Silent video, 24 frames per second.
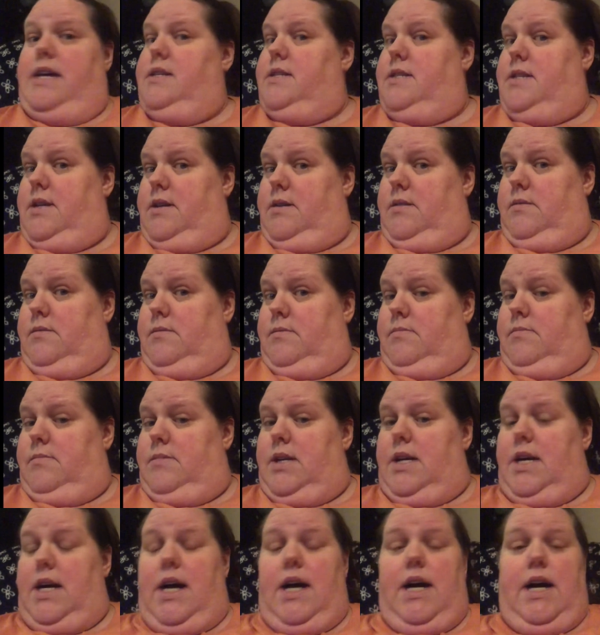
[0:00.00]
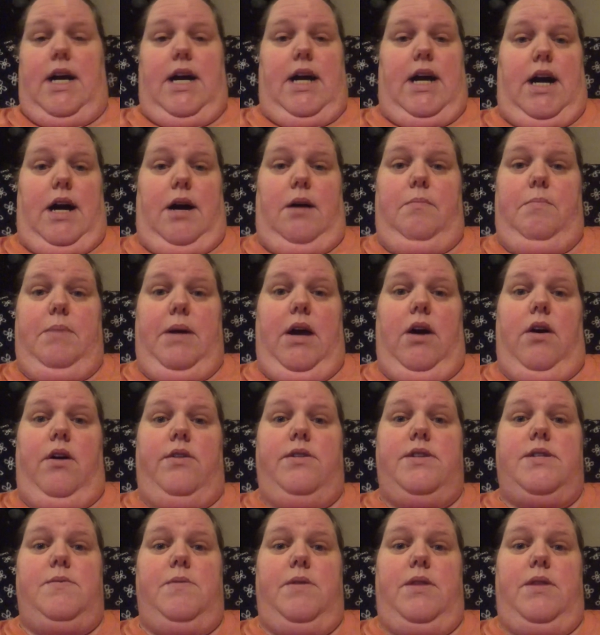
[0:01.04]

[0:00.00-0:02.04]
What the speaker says: So I'll be honest